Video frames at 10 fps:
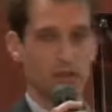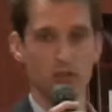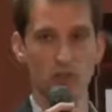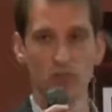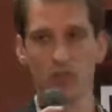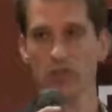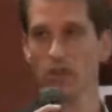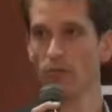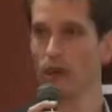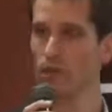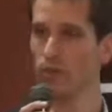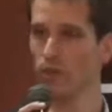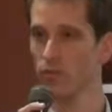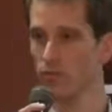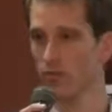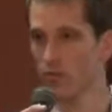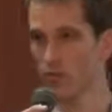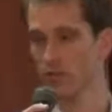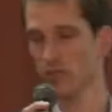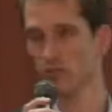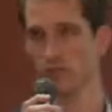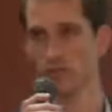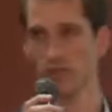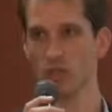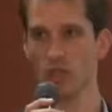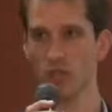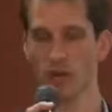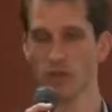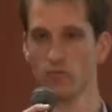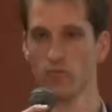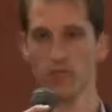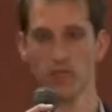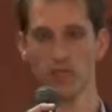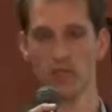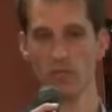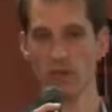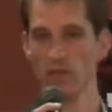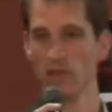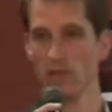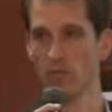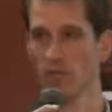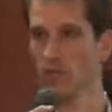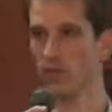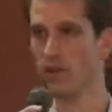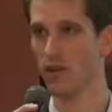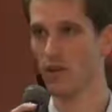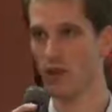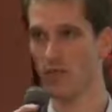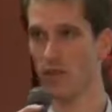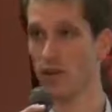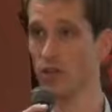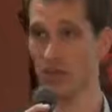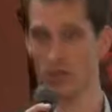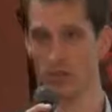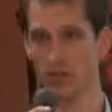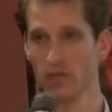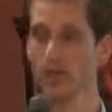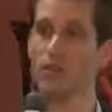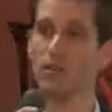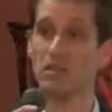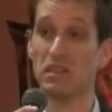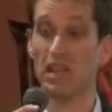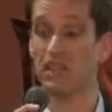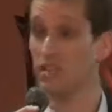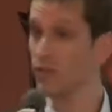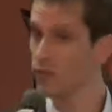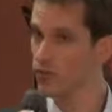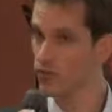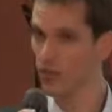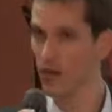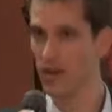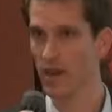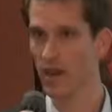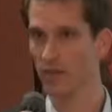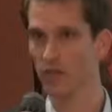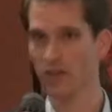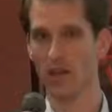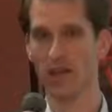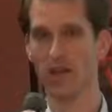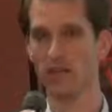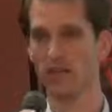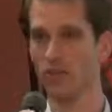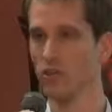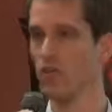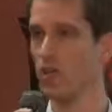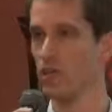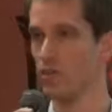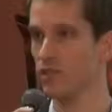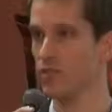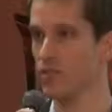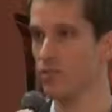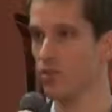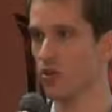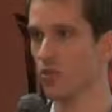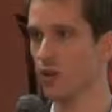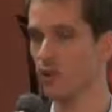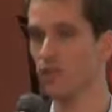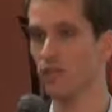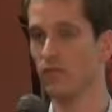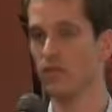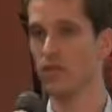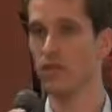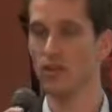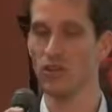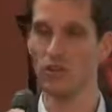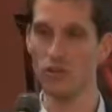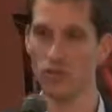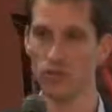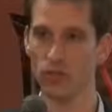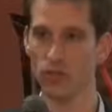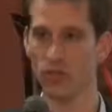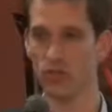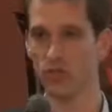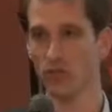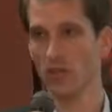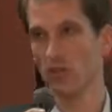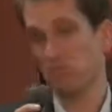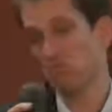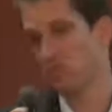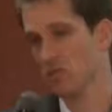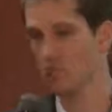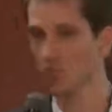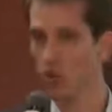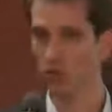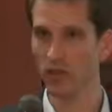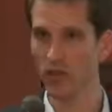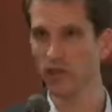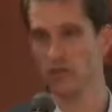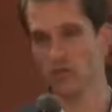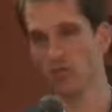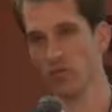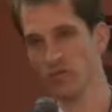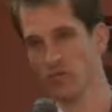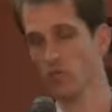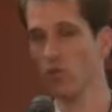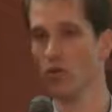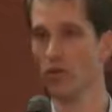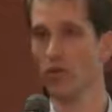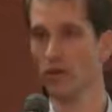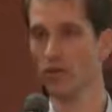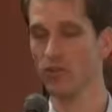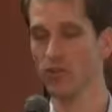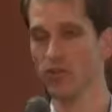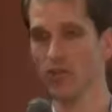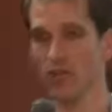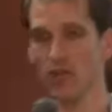students that graduate from universities with such programs will be in demand and able to find jobs. That's difficult right now as energy management systems are relatively new to industry globally, some places more than others.